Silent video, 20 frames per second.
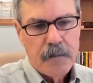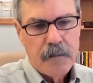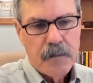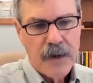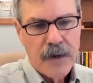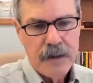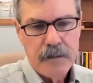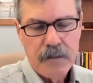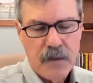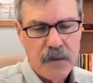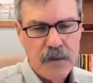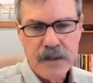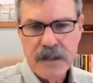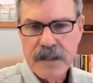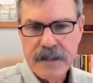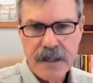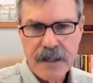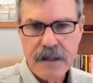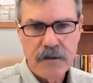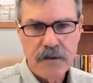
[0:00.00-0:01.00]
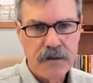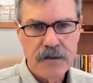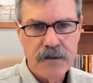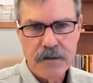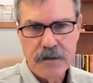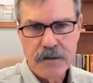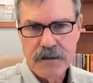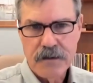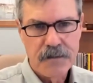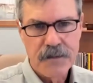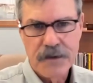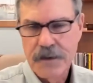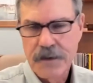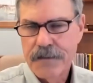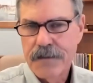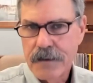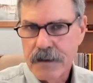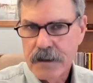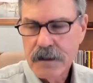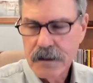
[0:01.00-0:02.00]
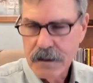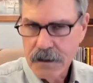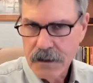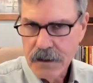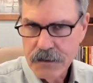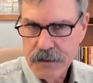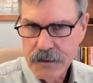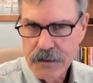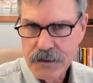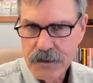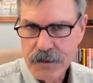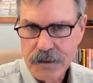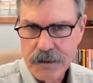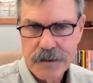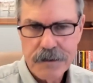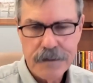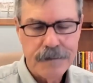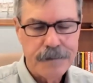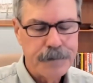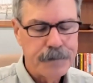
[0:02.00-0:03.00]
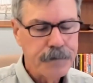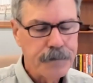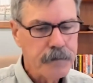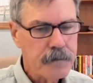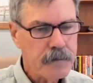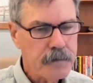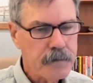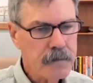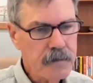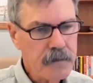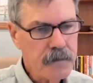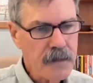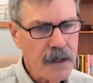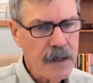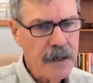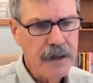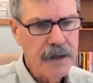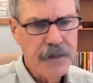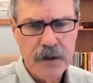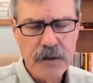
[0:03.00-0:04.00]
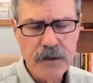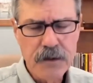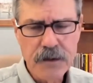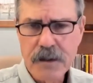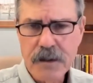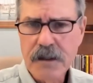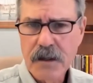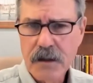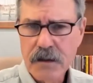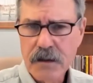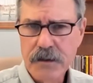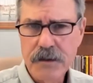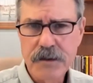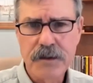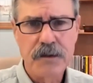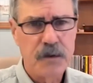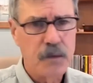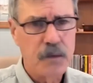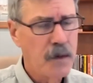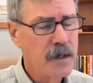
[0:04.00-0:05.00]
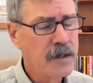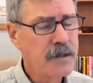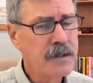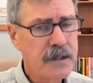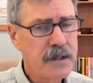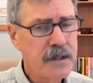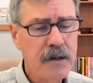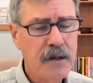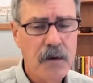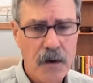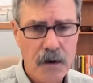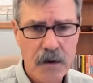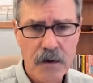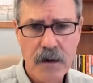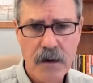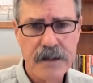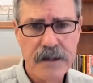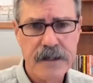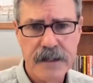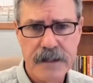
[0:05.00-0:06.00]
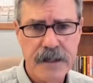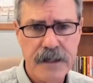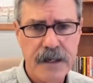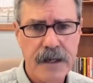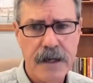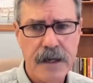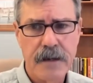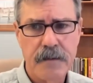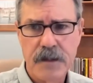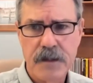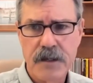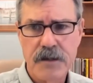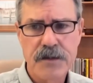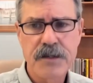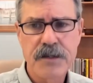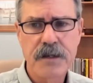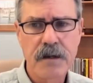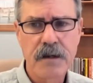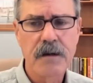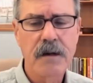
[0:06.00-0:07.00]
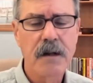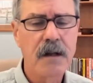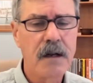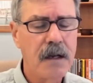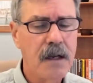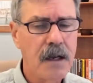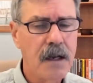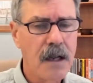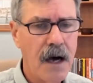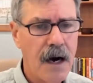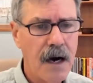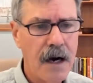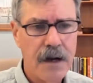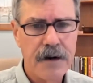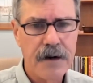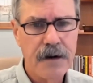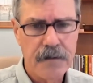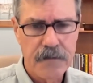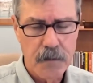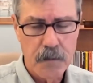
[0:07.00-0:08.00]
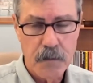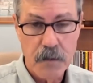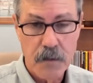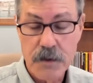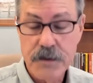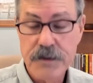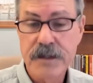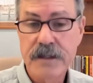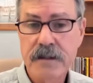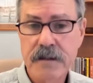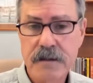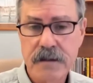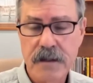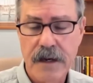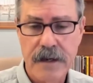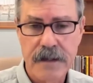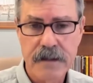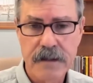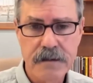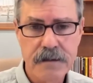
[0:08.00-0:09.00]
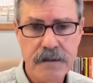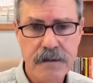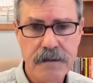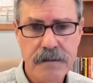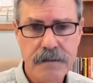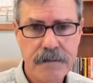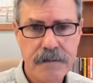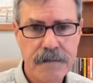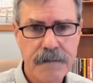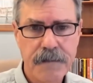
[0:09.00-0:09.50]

But I'm going to take you to some different conclusions. And those conclusions, we're still early in the game. There's still a lot of emerging science.